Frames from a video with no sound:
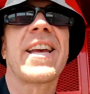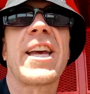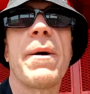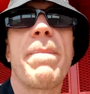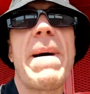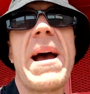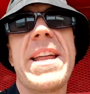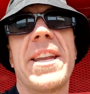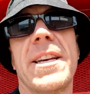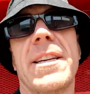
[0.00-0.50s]

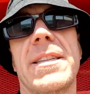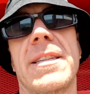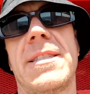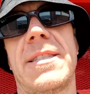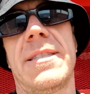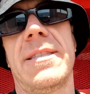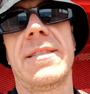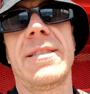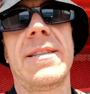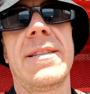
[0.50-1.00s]
cabanas.
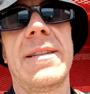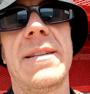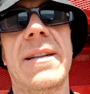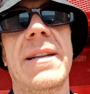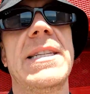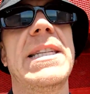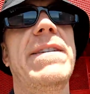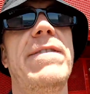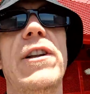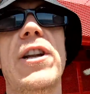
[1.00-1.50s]

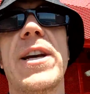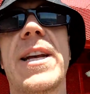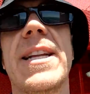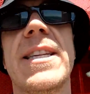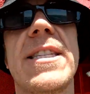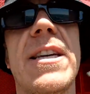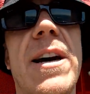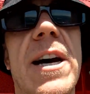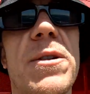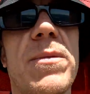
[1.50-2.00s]
Let's have a look
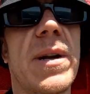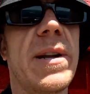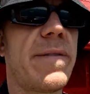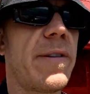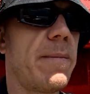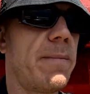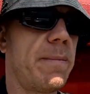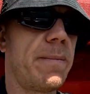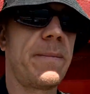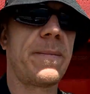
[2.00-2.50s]
inside one of
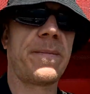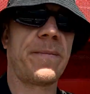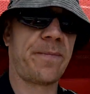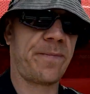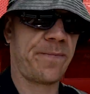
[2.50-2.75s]
them.